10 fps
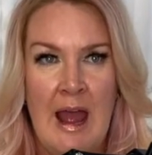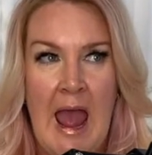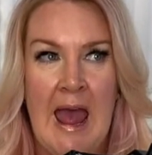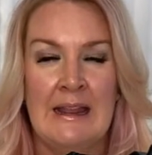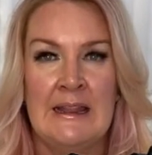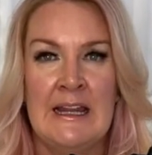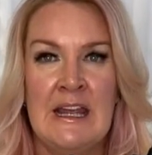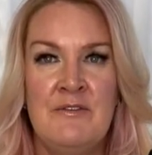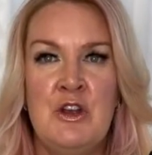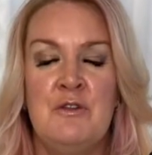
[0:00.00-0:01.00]
and
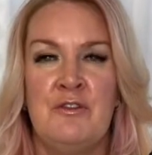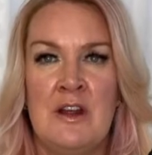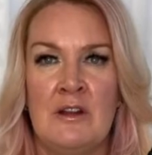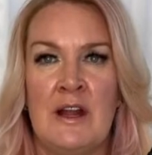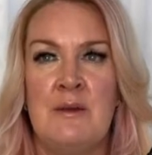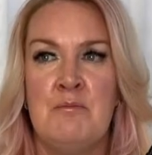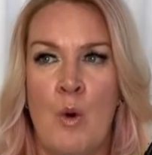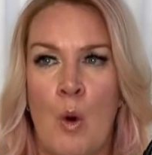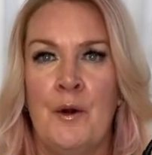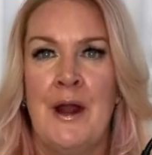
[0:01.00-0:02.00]
leave you feeling
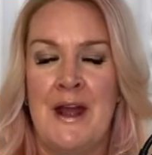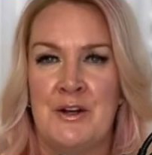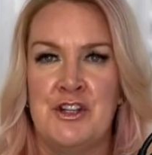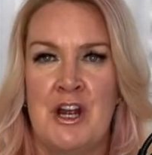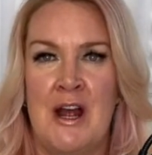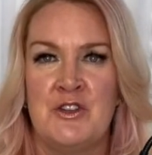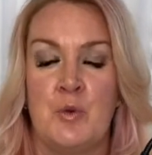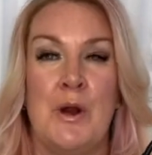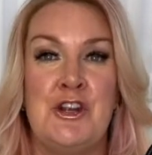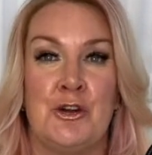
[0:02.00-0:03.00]
more energized
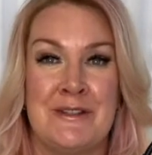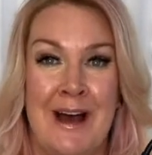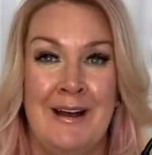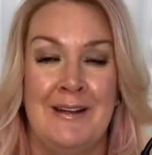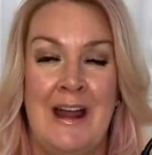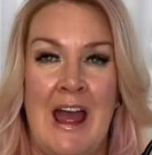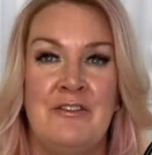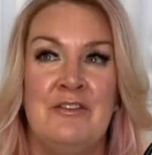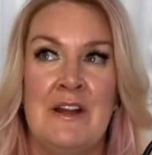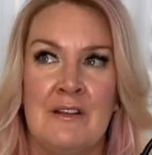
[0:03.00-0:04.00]
when you're done and
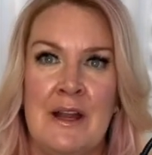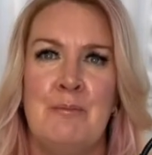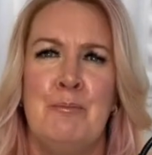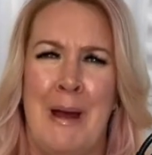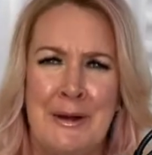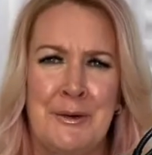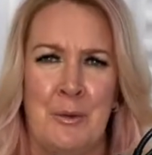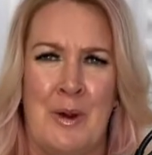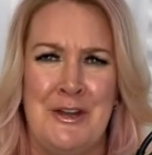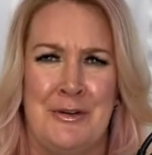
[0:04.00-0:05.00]
feeling better
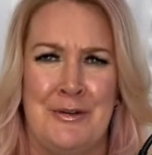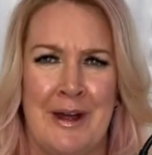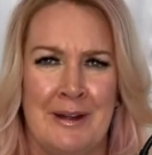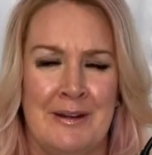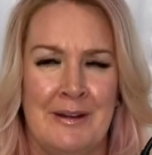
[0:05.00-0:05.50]
when you're done.